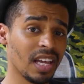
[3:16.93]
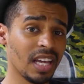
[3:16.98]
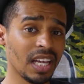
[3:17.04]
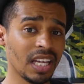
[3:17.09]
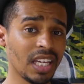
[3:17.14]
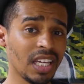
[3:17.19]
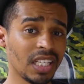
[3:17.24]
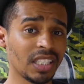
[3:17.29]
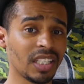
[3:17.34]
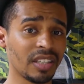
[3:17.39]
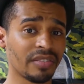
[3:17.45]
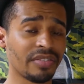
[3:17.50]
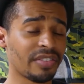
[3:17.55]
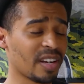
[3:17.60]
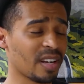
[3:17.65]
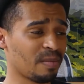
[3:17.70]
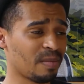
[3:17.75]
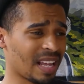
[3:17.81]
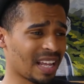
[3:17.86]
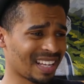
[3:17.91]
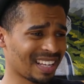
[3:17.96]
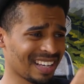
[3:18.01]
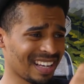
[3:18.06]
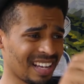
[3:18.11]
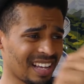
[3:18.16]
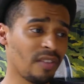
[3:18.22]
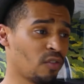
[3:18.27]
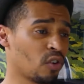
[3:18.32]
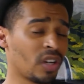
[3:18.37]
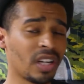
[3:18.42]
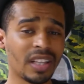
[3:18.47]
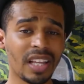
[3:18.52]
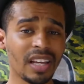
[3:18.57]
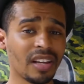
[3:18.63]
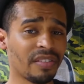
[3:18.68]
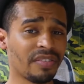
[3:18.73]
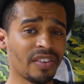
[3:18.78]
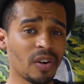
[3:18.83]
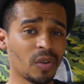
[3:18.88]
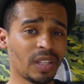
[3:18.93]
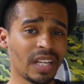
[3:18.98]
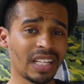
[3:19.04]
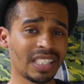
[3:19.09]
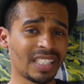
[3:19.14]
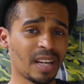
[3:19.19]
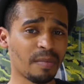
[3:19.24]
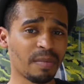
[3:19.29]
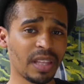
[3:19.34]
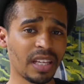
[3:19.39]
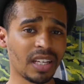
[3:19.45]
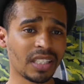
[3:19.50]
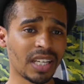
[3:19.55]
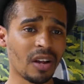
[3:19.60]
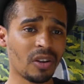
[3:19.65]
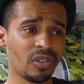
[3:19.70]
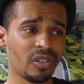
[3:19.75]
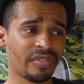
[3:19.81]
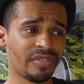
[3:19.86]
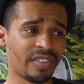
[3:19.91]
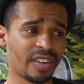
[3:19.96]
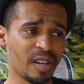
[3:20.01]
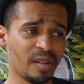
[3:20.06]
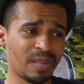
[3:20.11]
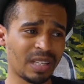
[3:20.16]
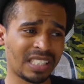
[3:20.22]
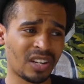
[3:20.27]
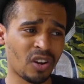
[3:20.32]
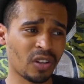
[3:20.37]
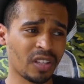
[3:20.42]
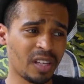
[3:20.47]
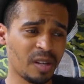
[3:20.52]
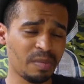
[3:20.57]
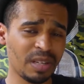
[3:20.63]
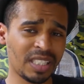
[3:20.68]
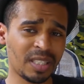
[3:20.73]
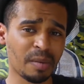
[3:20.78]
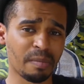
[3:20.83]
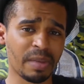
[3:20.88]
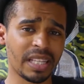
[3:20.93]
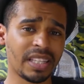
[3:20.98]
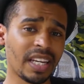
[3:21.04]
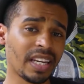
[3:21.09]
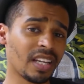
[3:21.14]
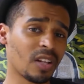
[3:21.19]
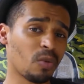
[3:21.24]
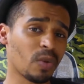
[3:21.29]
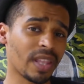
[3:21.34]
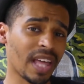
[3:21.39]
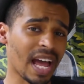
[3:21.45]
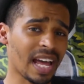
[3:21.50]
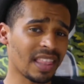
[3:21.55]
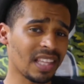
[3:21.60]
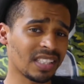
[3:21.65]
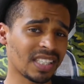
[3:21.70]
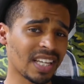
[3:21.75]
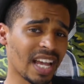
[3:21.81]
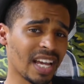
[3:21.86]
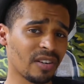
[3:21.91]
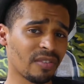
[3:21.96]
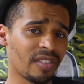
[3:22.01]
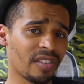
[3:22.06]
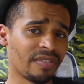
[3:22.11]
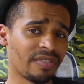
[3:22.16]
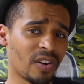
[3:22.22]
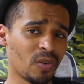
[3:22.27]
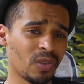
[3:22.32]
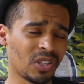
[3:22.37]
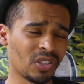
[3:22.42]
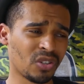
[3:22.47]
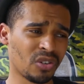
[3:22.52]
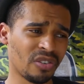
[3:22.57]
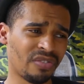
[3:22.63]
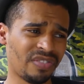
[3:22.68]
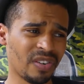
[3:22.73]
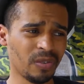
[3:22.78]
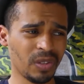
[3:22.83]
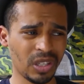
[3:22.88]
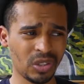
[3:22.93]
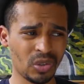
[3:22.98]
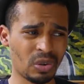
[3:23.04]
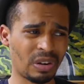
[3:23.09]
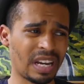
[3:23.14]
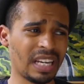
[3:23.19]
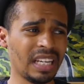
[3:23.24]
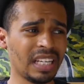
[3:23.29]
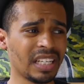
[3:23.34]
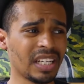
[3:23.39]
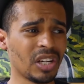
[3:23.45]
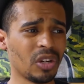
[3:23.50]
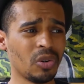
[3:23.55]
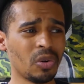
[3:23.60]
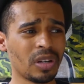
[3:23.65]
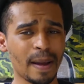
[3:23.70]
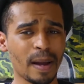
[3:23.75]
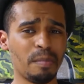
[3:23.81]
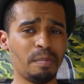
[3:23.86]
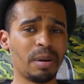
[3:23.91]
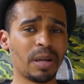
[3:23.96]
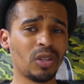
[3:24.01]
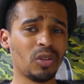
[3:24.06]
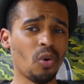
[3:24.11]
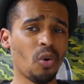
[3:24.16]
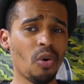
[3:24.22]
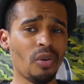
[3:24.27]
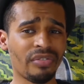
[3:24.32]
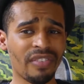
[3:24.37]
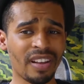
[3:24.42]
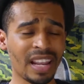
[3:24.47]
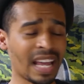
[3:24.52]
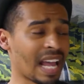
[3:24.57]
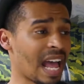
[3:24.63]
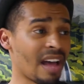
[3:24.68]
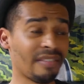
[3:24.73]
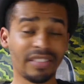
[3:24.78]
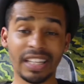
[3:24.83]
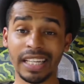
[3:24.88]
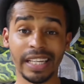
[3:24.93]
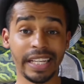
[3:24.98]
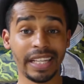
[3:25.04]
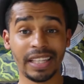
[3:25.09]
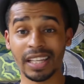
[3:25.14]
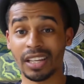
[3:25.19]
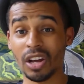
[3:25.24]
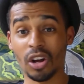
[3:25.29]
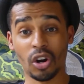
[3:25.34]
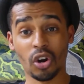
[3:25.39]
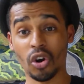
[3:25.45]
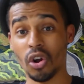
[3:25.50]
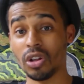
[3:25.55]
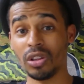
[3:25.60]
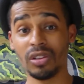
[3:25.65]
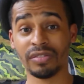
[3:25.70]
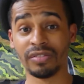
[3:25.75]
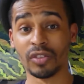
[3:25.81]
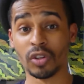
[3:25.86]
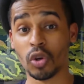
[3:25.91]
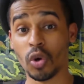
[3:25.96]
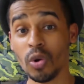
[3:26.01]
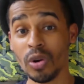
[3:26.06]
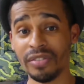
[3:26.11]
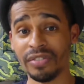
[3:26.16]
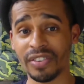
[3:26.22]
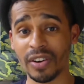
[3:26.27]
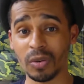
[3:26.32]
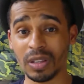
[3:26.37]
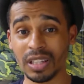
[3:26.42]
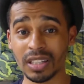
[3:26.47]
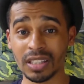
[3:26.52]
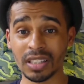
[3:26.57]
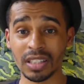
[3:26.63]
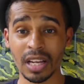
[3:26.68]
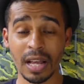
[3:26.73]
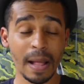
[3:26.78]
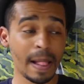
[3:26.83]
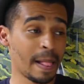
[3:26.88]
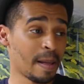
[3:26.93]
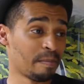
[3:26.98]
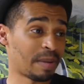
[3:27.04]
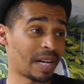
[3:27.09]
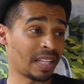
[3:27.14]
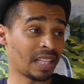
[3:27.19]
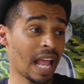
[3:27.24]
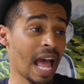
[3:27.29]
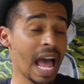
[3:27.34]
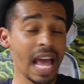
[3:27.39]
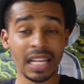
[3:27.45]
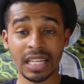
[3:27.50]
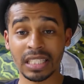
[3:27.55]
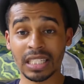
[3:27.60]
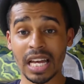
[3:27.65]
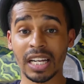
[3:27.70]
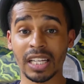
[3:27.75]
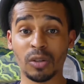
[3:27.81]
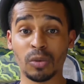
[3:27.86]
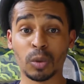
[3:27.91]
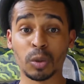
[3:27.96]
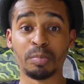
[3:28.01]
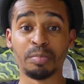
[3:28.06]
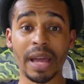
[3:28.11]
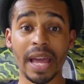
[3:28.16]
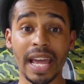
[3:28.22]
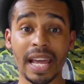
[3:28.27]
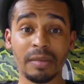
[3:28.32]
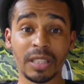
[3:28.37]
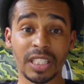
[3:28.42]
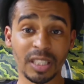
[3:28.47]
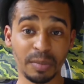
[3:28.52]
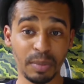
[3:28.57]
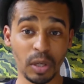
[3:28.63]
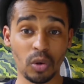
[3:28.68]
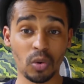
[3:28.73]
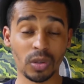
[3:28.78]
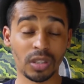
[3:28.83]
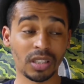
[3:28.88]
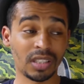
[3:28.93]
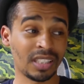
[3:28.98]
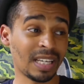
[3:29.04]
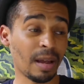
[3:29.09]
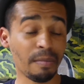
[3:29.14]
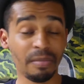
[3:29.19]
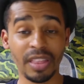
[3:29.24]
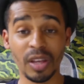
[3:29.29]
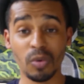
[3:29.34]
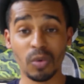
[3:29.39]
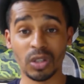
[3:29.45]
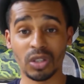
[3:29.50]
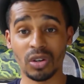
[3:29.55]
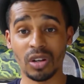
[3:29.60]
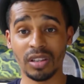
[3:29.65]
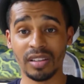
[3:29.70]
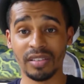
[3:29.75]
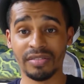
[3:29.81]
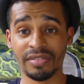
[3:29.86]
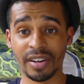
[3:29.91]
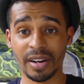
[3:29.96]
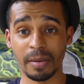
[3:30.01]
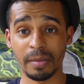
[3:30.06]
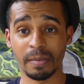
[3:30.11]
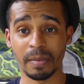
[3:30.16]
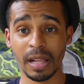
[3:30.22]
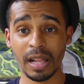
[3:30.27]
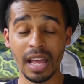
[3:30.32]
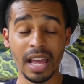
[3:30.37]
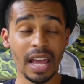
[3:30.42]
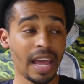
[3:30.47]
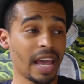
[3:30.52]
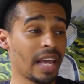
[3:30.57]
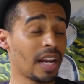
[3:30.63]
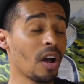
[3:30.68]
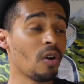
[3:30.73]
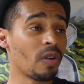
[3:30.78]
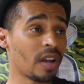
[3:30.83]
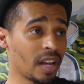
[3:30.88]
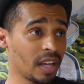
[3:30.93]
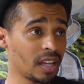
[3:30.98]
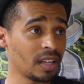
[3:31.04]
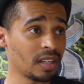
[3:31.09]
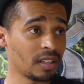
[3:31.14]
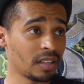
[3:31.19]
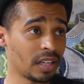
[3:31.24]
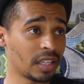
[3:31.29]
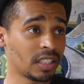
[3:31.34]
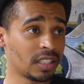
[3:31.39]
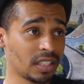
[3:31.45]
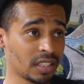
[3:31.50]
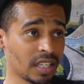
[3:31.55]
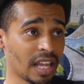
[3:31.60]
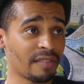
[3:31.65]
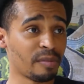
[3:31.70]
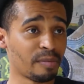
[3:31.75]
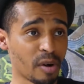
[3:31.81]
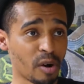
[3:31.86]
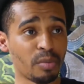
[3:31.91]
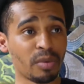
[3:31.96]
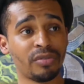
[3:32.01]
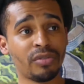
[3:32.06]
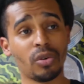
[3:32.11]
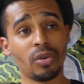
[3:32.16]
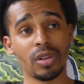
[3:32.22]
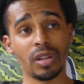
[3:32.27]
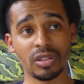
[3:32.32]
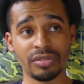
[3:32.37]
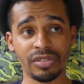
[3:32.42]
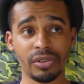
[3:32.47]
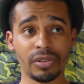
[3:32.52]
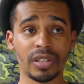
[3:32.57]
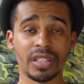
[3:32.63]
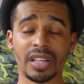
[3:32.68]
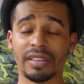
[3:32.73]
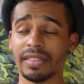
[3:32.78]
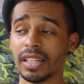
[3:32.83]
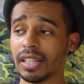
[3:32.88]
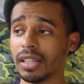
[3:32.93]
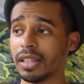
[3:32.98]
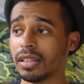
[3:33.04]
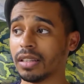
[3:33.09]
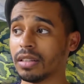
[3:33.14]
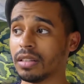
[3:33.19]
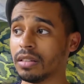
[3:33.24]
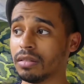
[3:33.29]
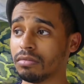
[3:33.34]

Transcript: is in frame. Like if you're gonna take a photo and something is out of frame, it's not gonna be symmetrical with the other side of the photo, so your photo is already gonna look a bit off. Like I've deleted a lot of good photos, but I decided it was bad just because something was not in frame. And okay, let's just have a moment for all those photos I've deleted.